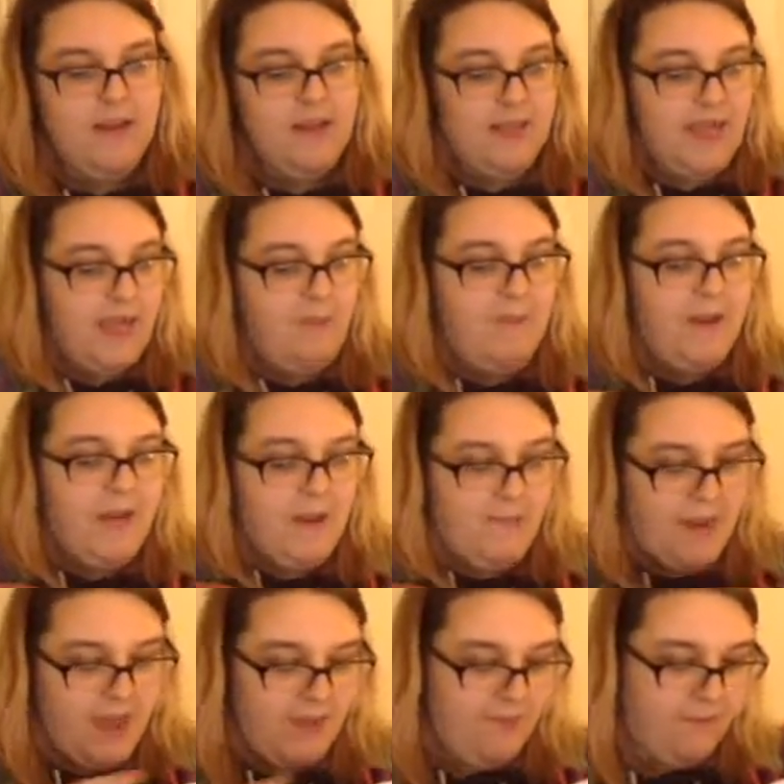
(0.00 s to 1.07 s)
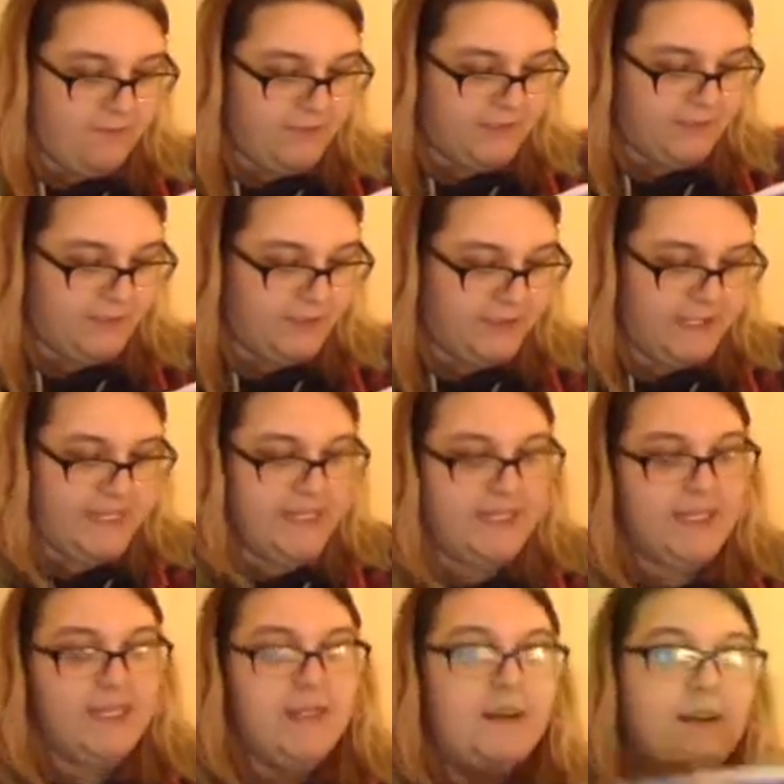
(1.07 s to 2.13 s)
keeping your paper resources in a